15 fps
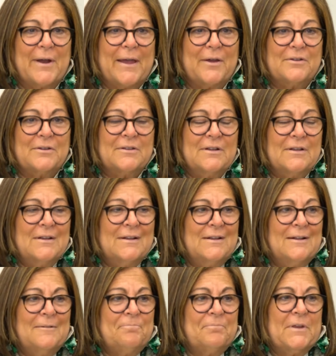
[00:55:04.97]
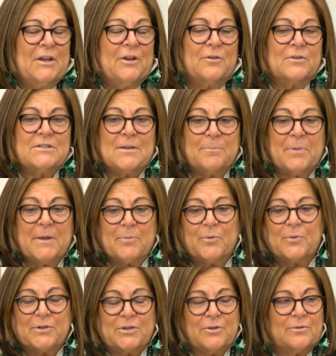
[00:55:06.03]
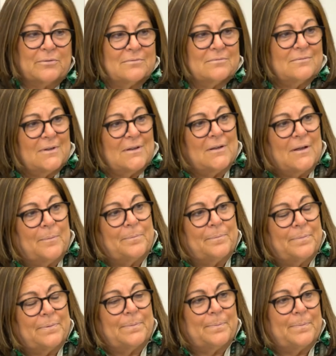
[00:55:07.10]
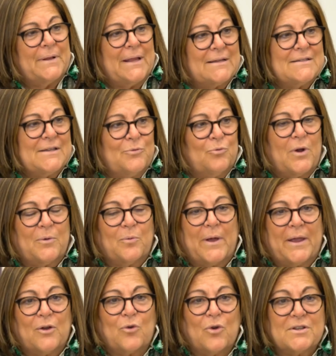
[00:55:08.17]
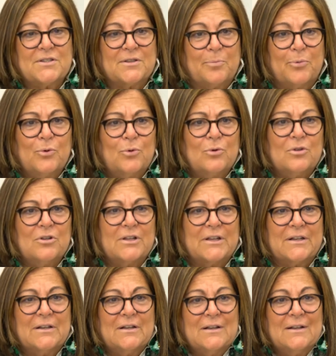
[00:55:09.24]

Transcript: out, and you know, and some people would do a plexi runway across the pool, and